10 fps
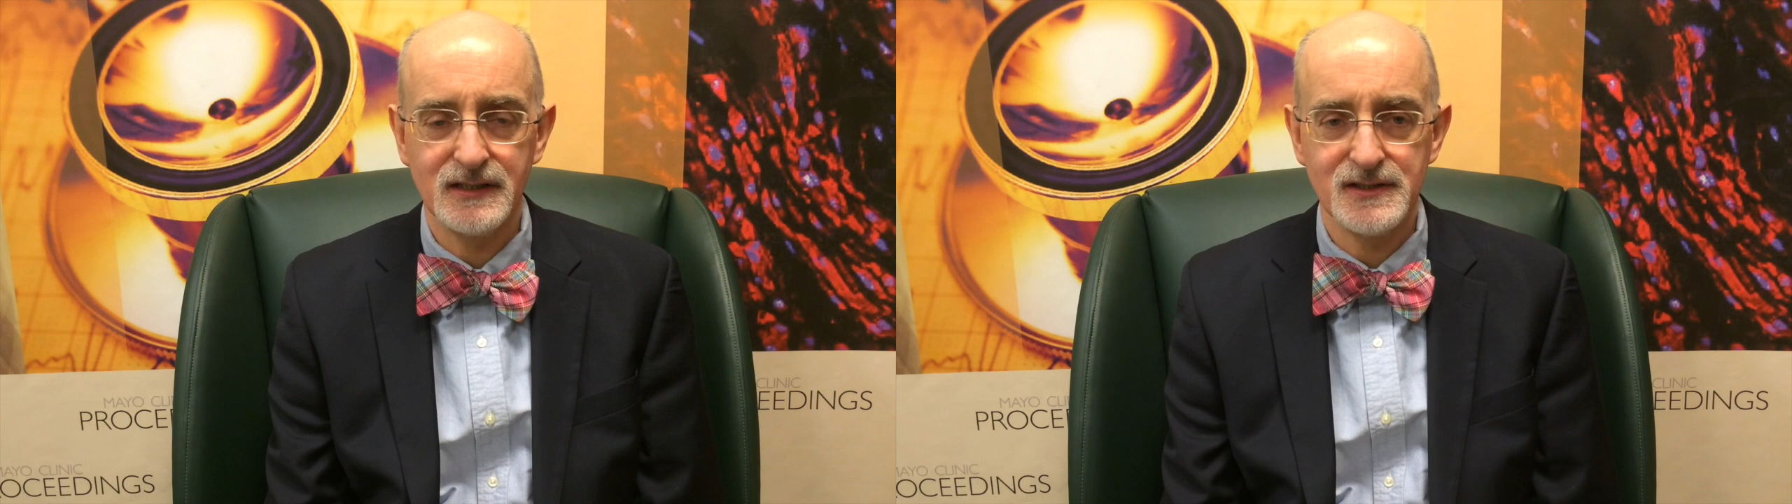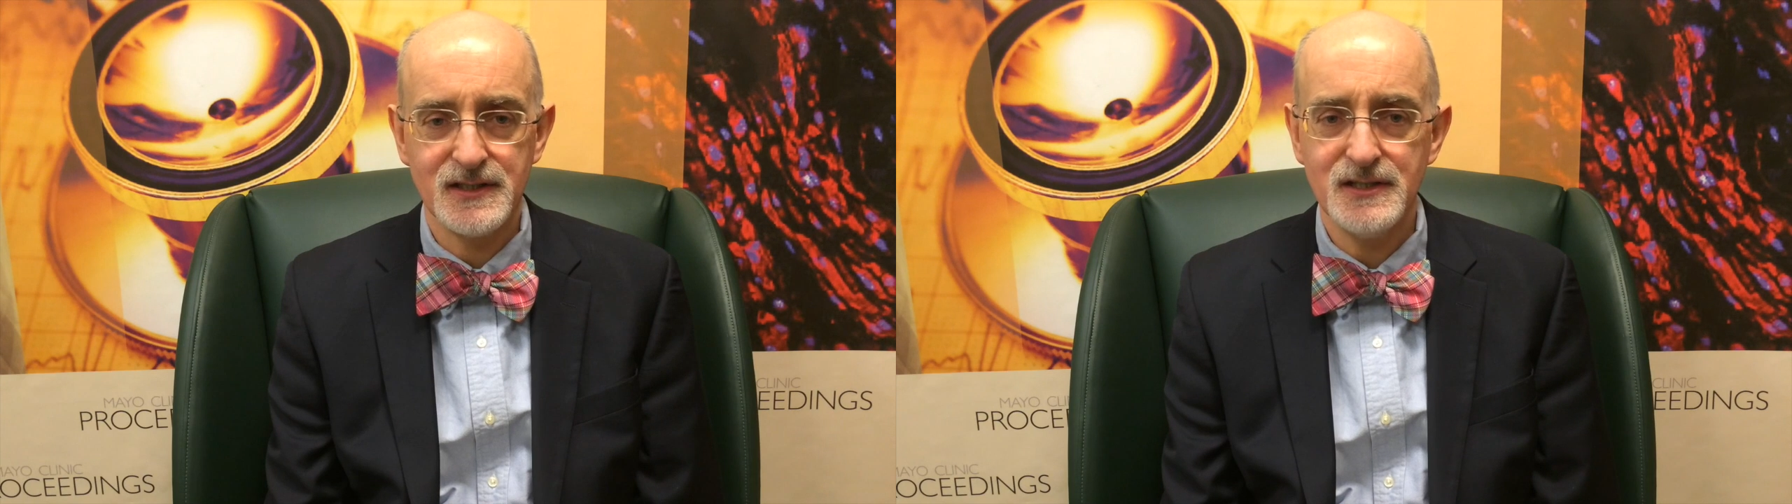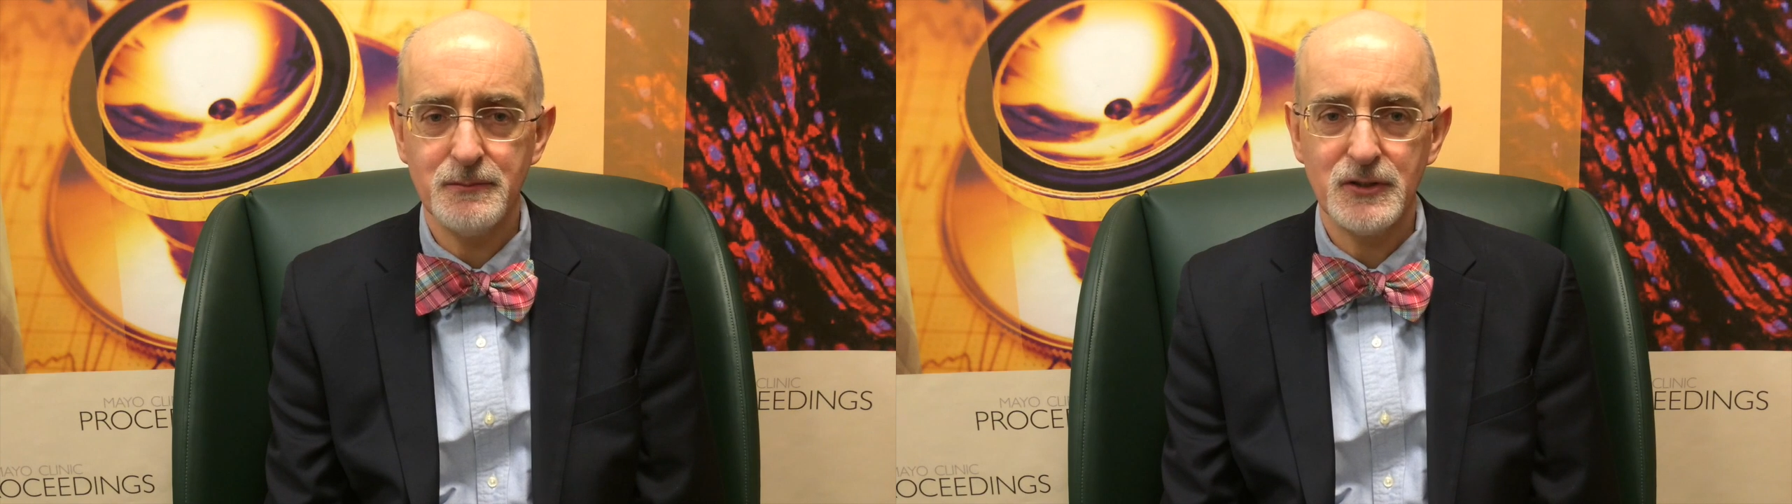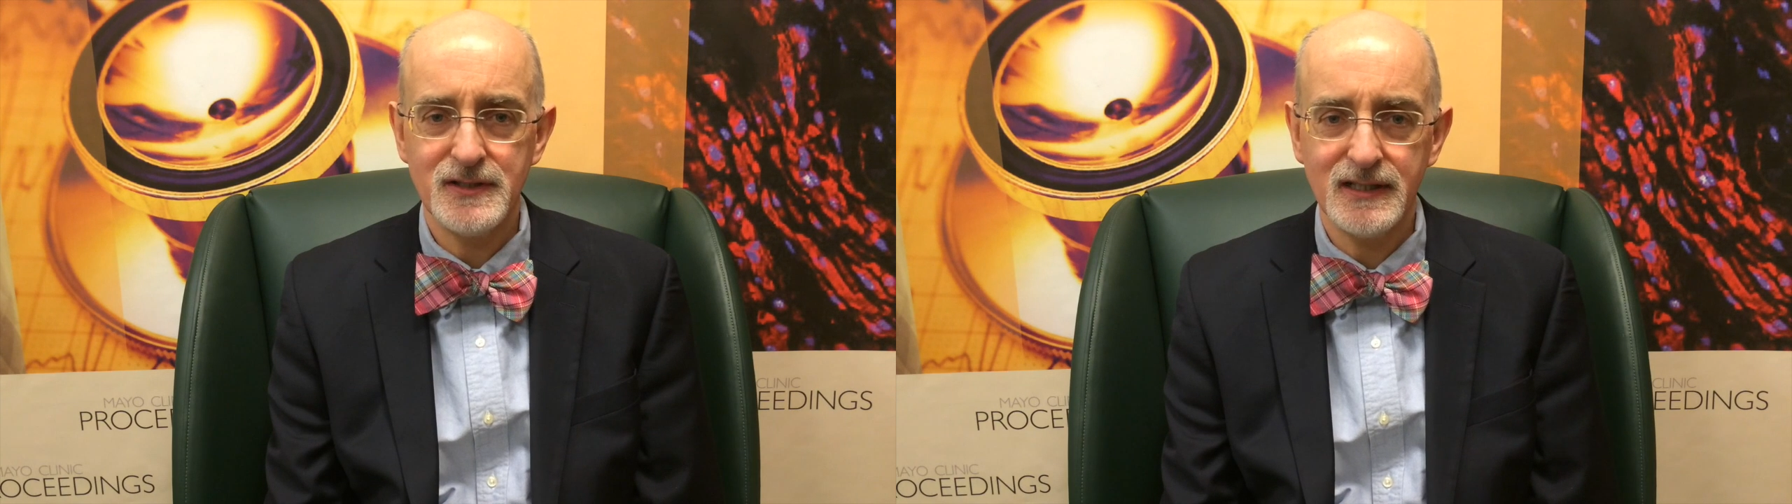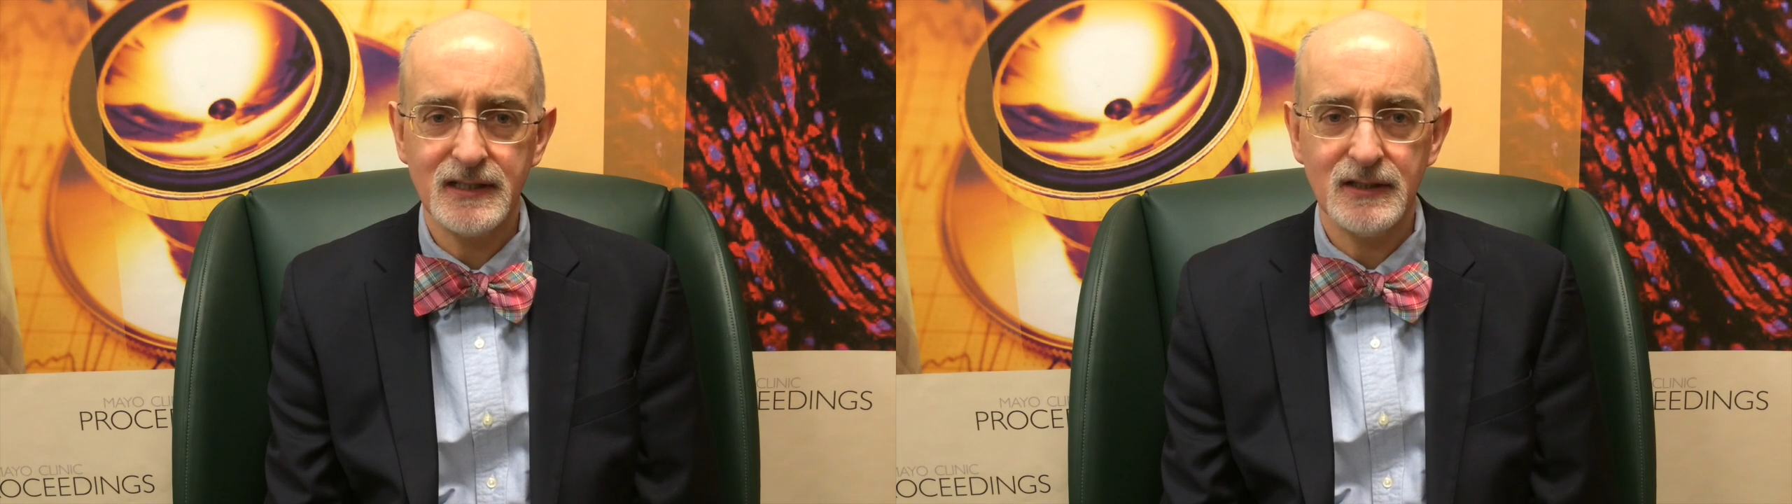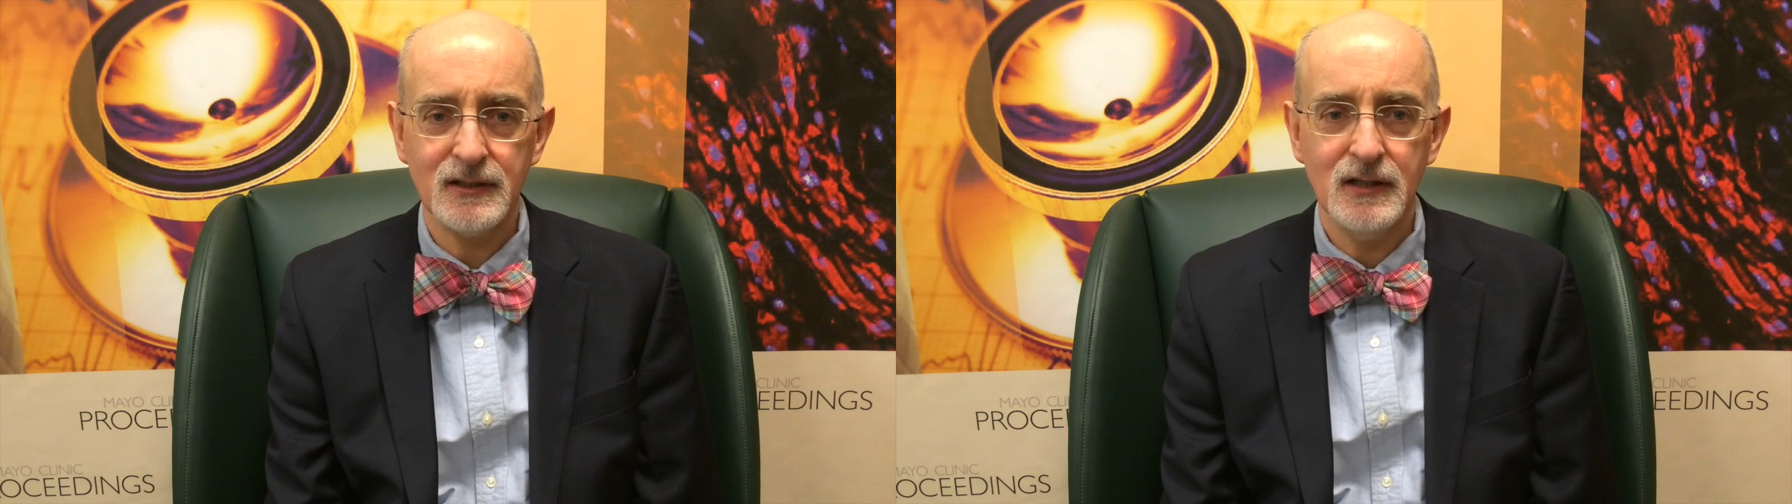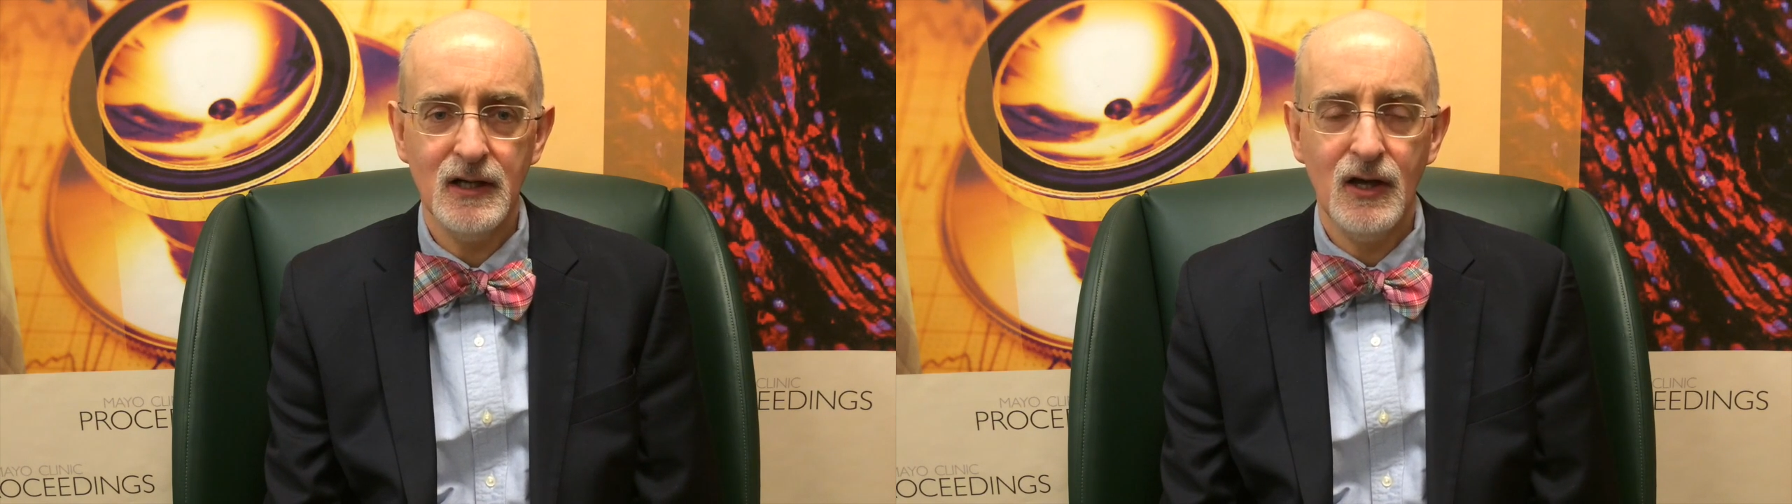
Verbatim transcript: disease, in particular,